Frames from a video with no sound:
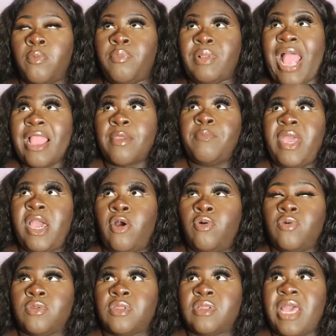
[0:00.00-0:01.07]
black
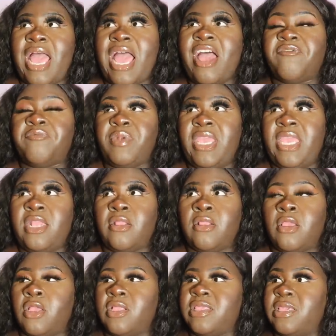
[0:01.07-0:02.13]
males have
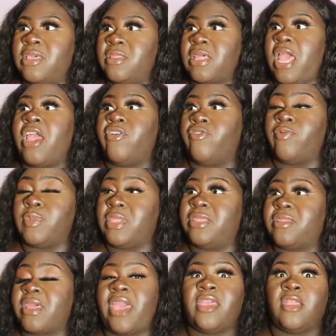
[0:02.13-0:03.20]
been devoured,
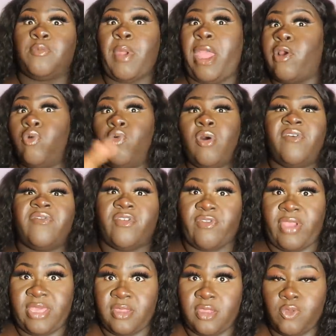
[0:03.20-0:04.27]
devoured by all other
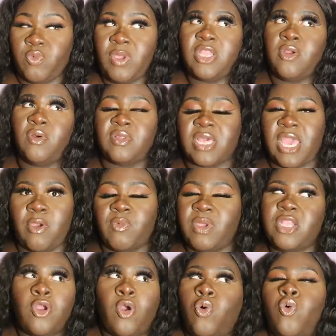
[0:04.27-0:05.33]
races. We know that. We
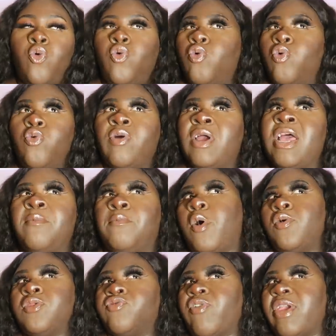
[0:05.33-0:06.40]
know all,
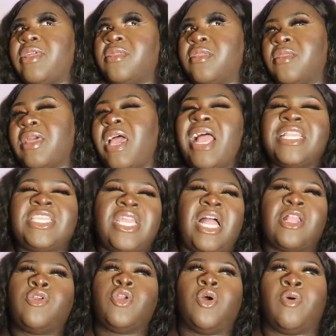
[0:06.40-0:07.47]
most races. Actually,
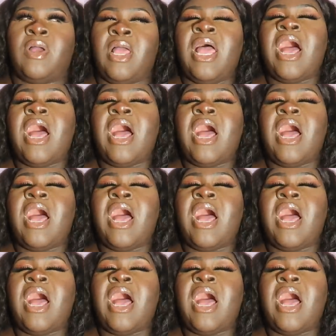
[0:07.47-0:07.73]
I don't know.